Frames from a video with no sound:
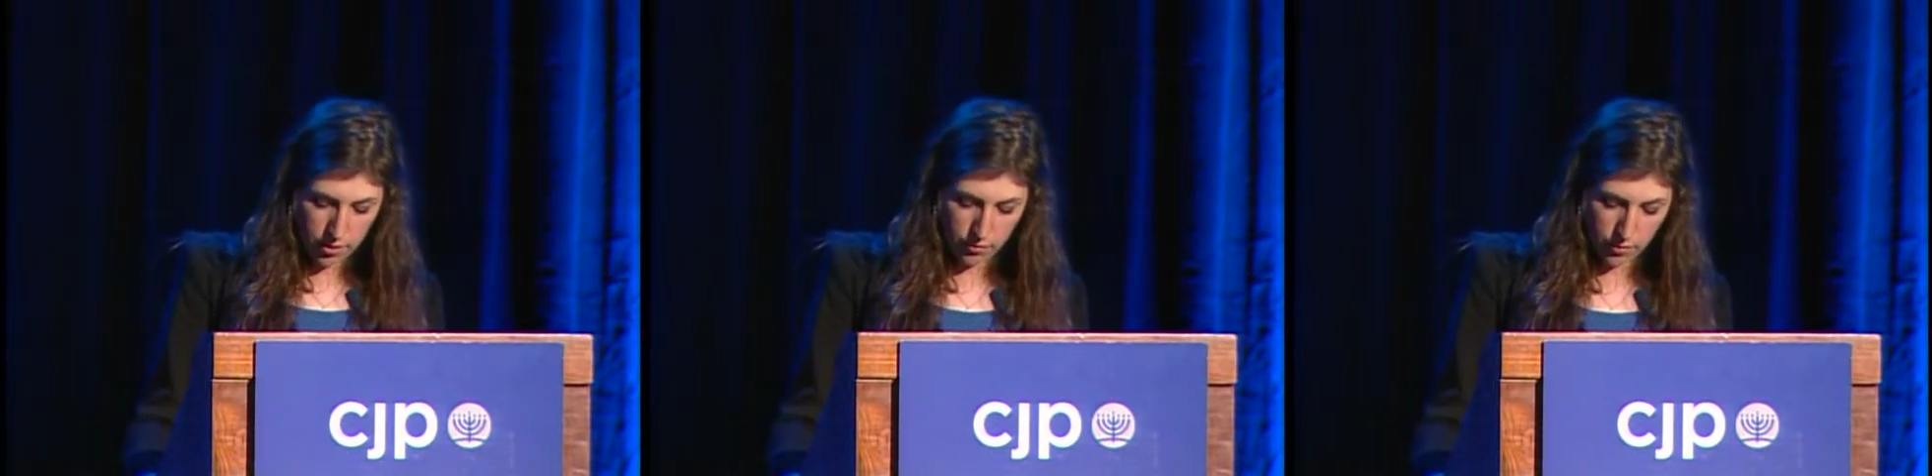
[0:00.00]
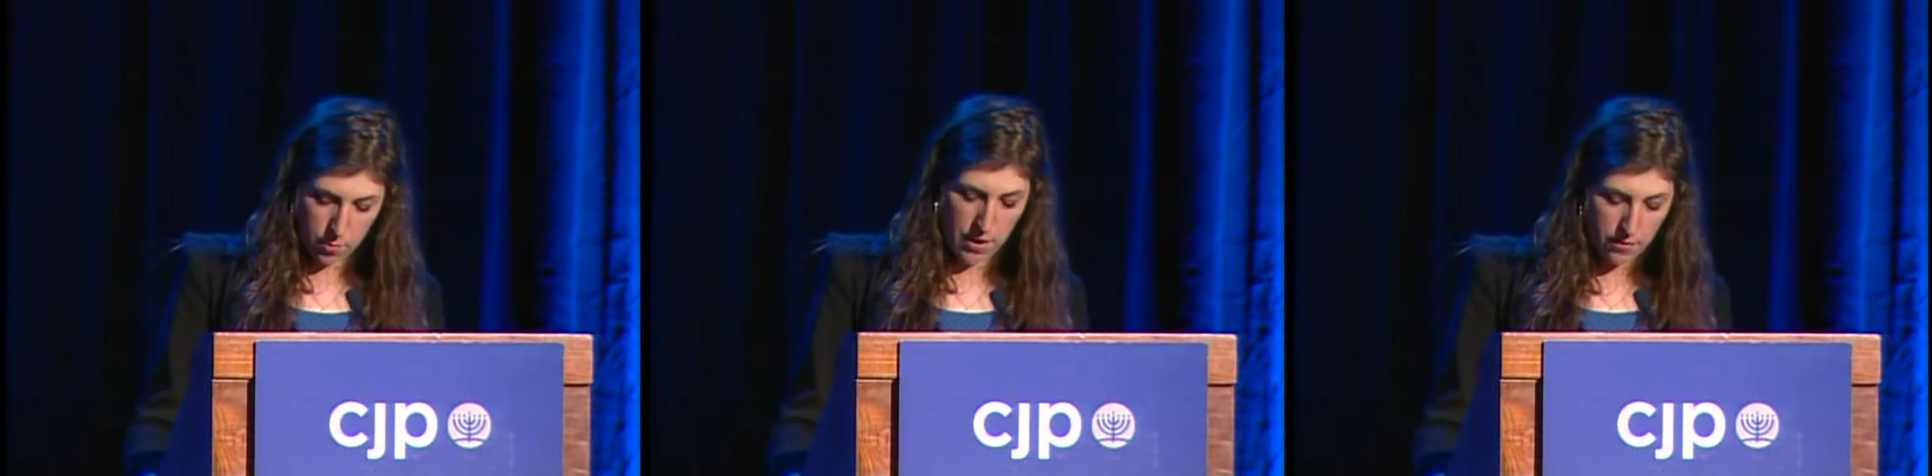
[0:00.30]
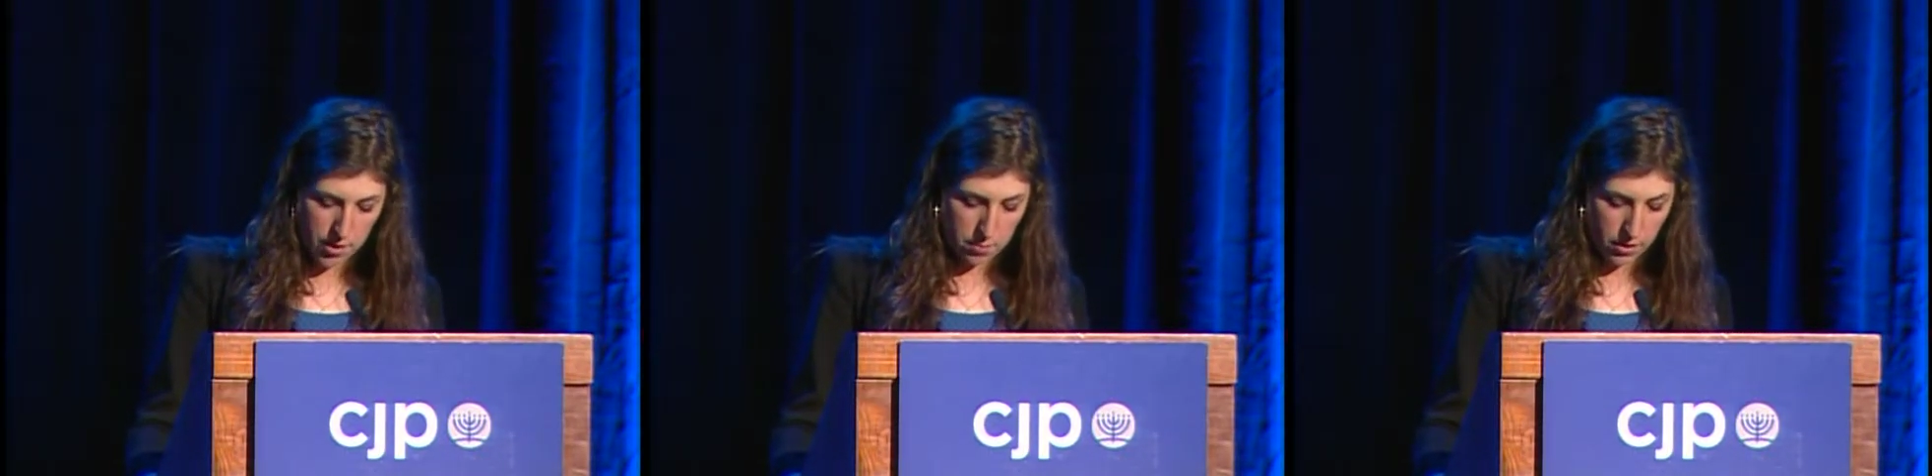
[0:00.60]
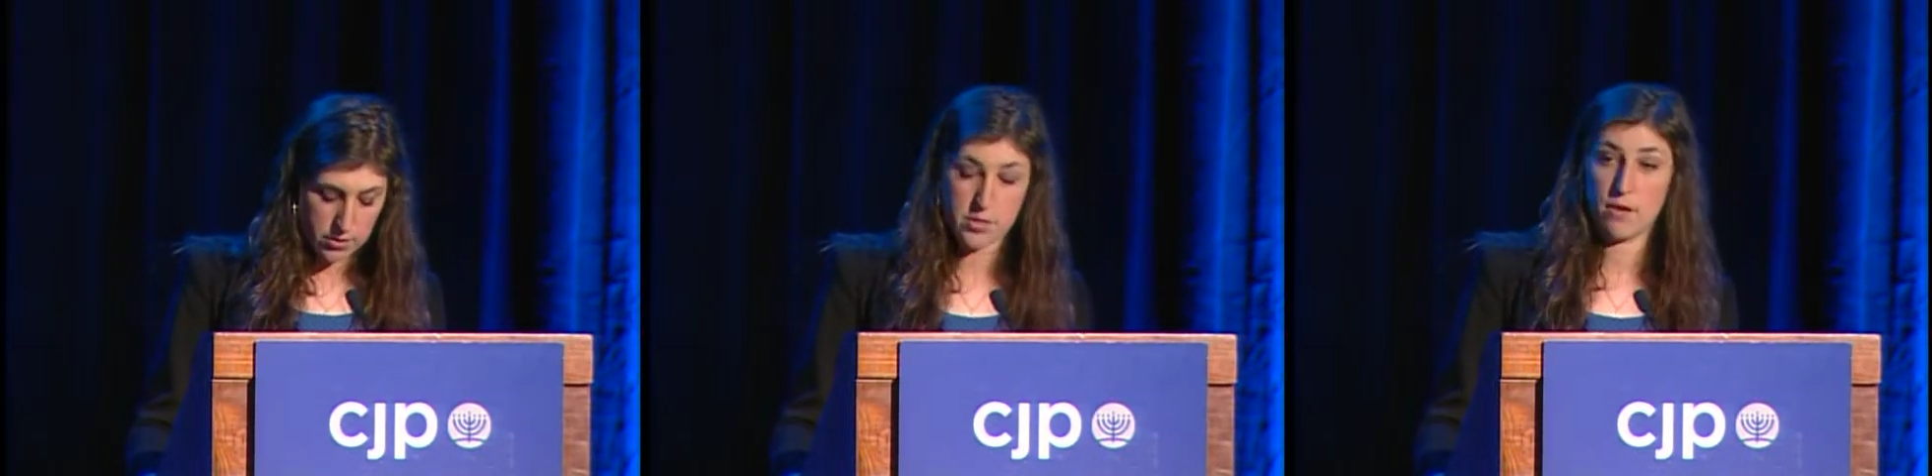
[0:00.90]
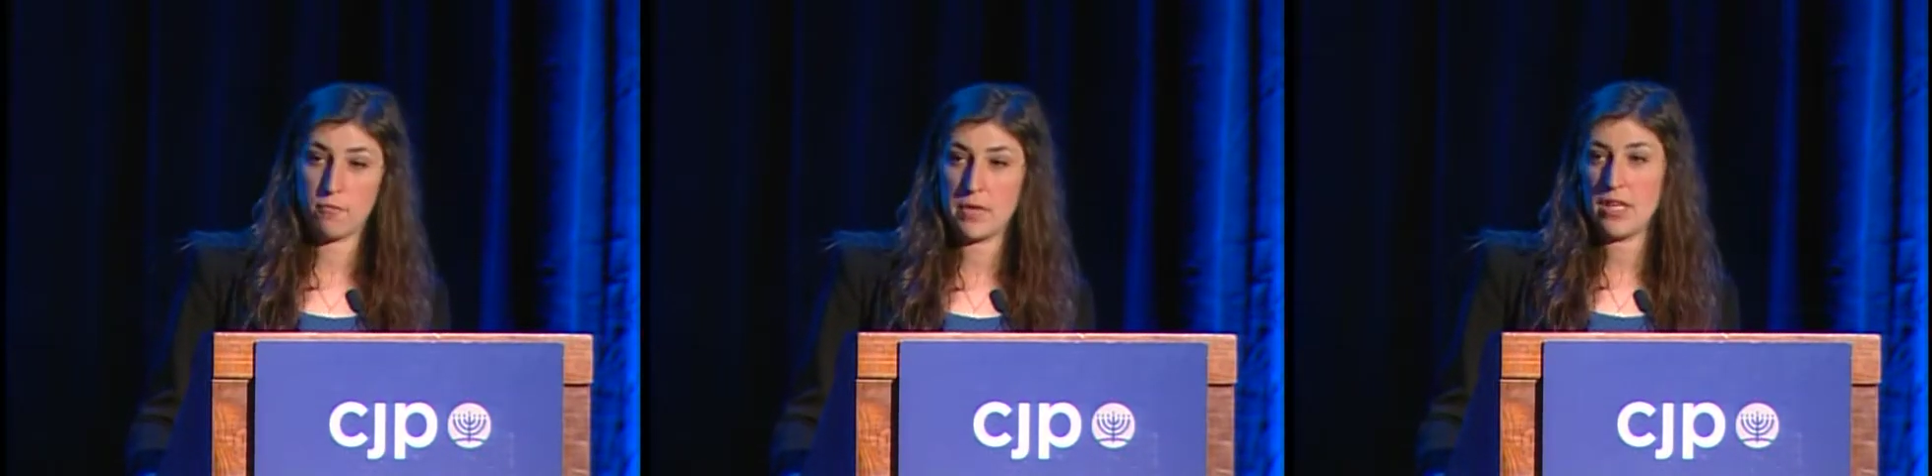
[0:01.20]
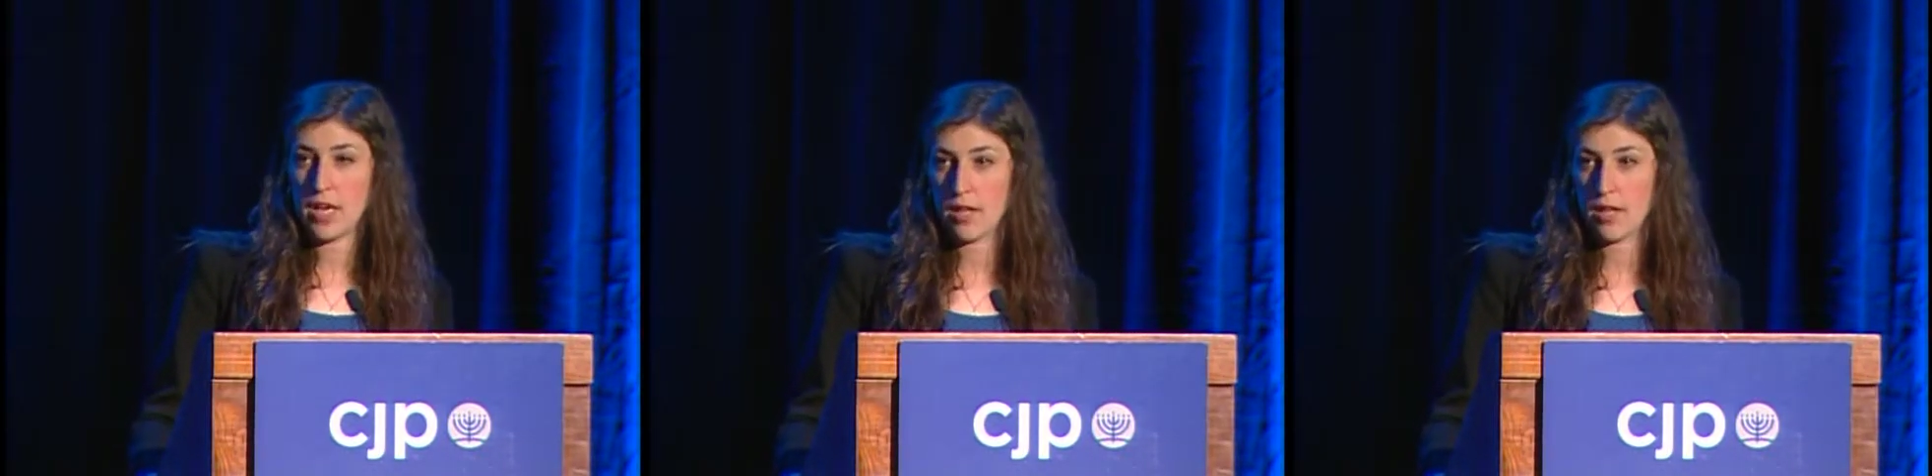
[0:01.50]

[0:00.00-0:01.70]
for repairing parts of me